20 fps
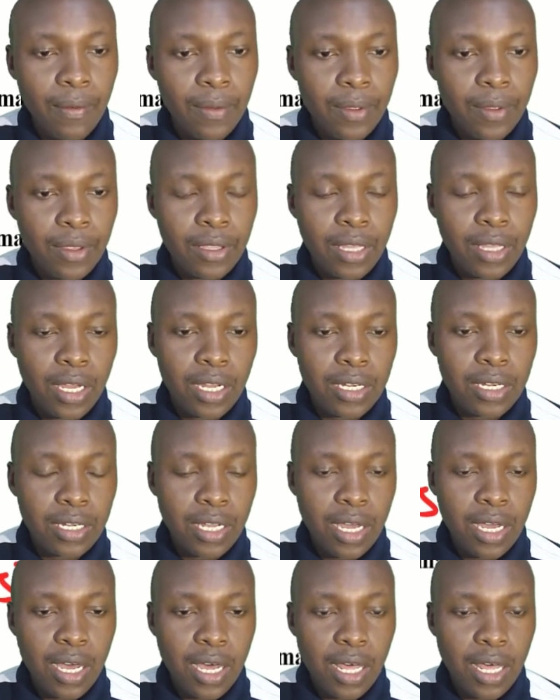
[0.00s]

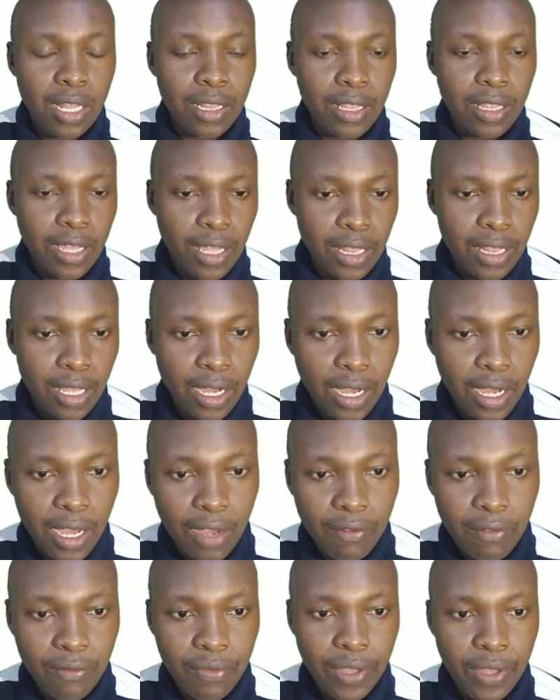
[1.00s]
under the other
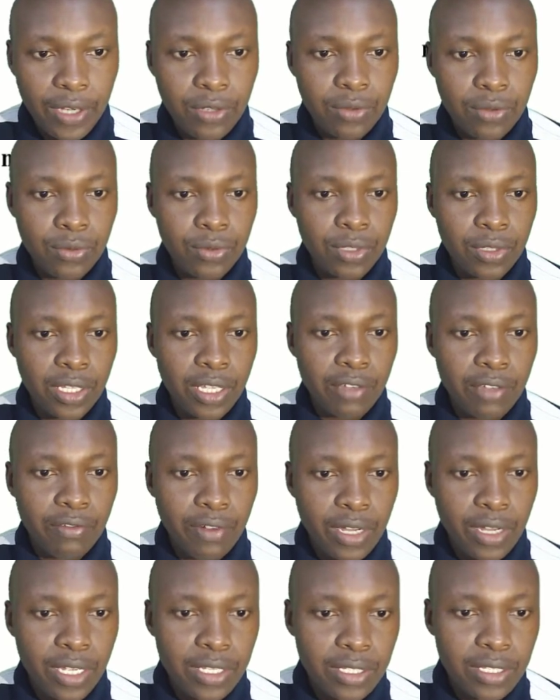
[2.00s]
curve. That will give
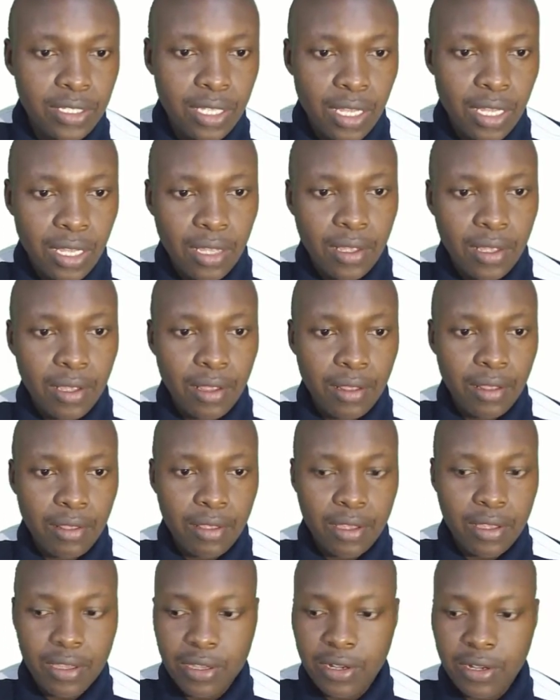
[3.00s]
us the
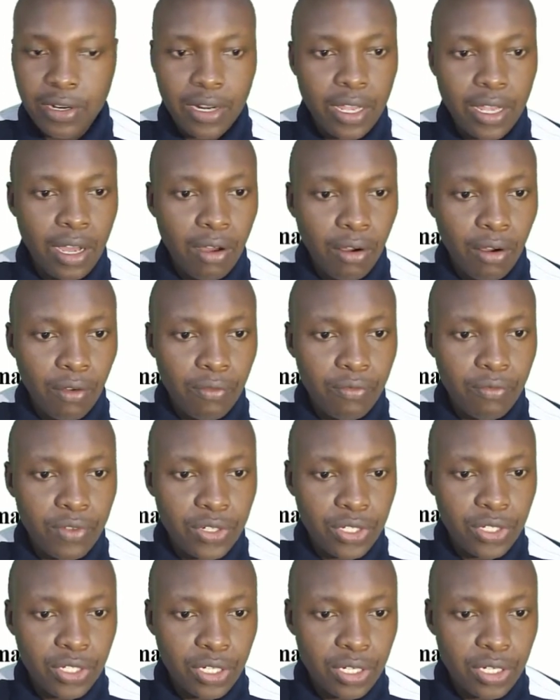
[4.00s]
area of the
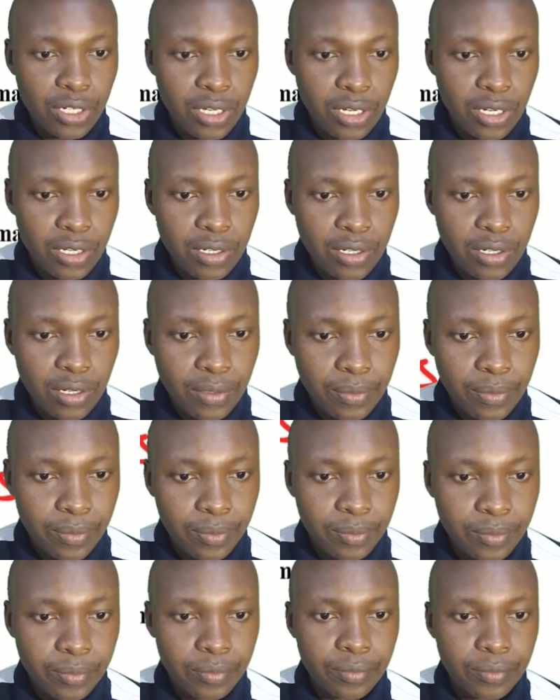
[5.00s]
shaded
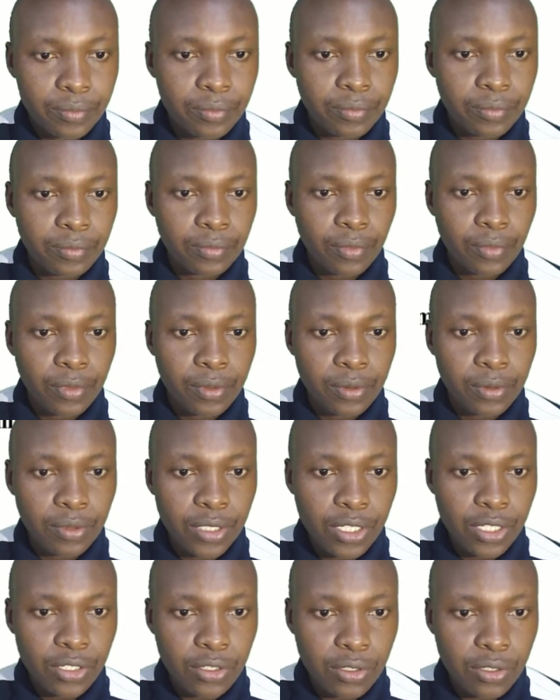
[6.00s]

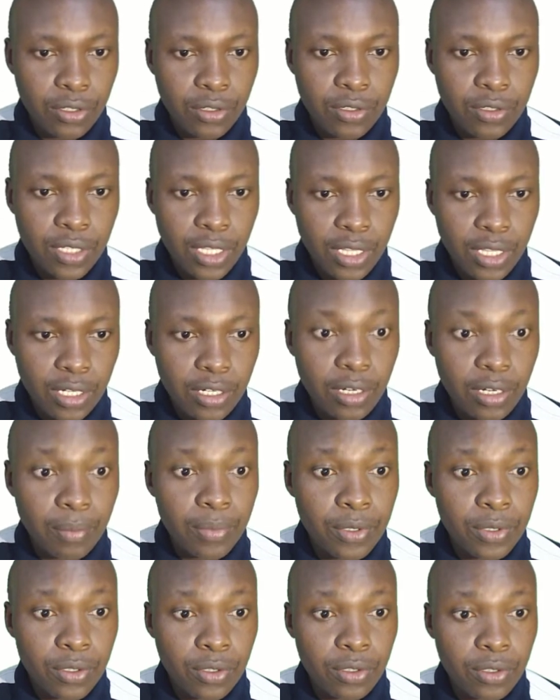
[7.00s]
region using the
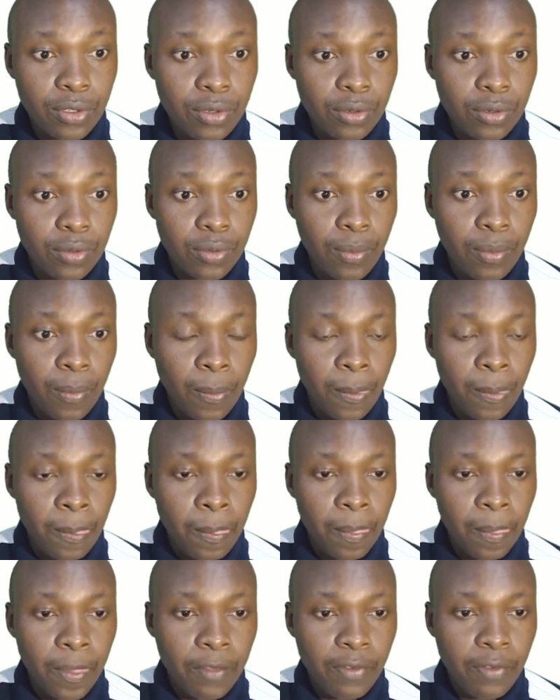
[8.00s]
trapezoidal rule.
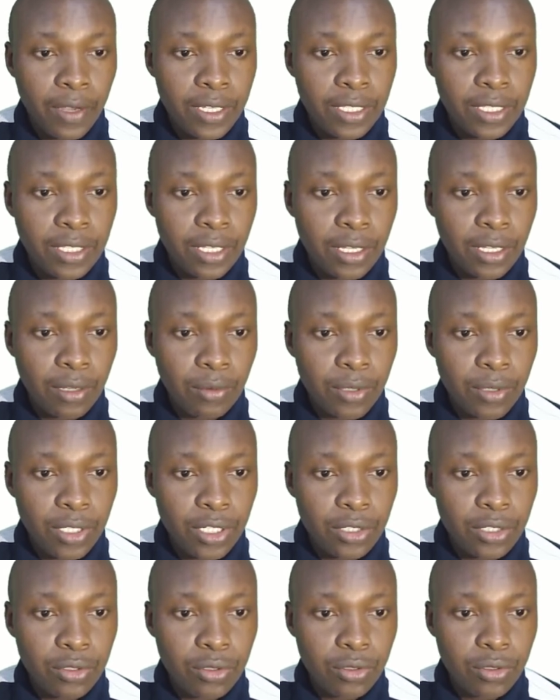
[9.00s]
The first thing we need
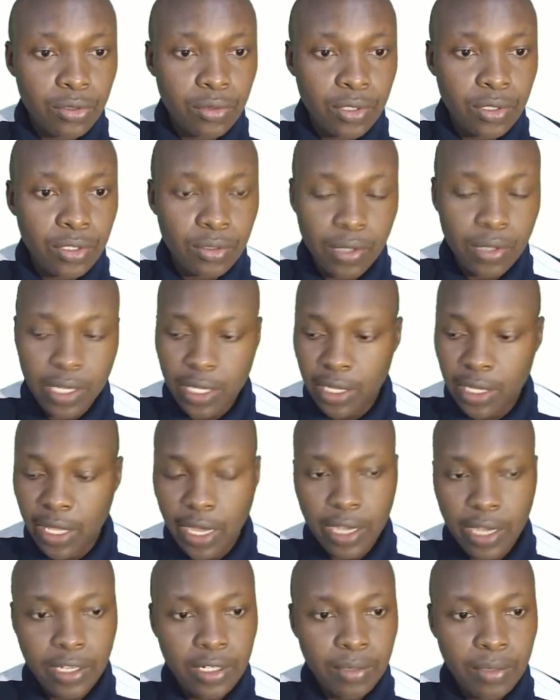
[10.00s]
to do is to get the
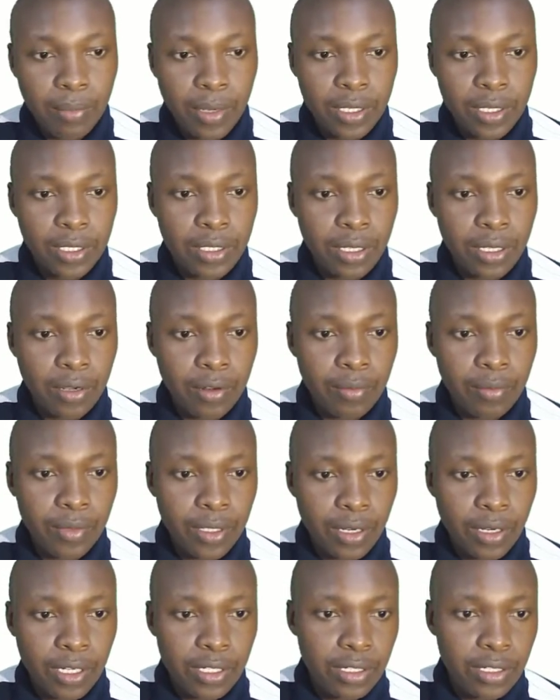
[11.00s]
height, but let me
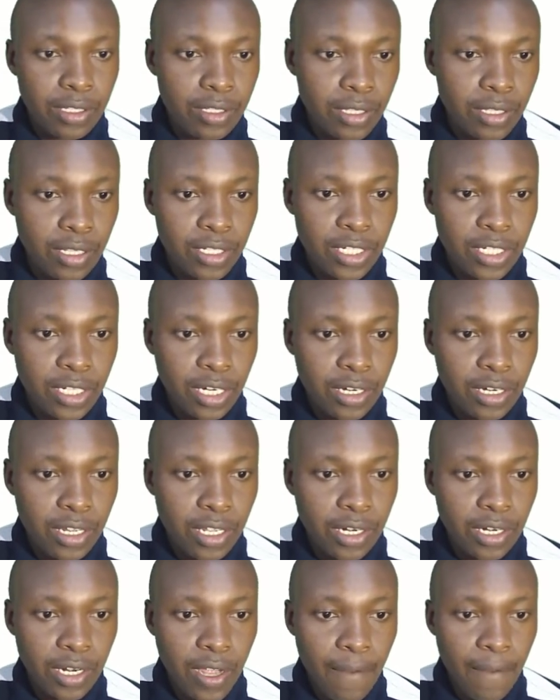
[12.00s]
write this. The shaded
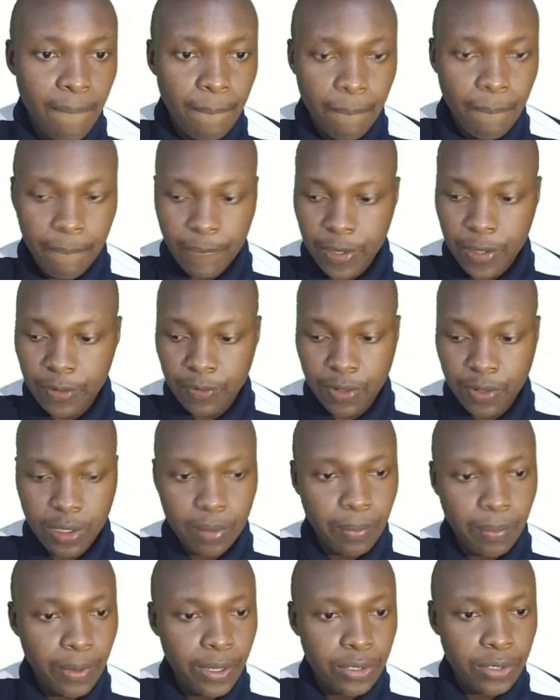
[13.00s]
area is very
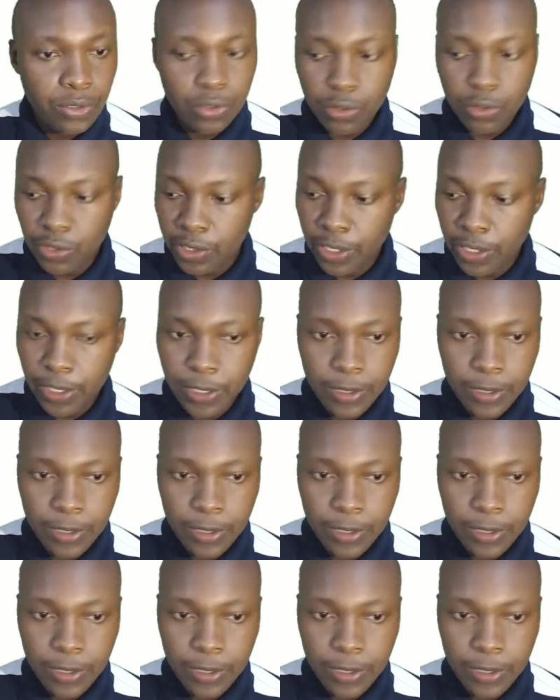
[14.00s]
important to note this.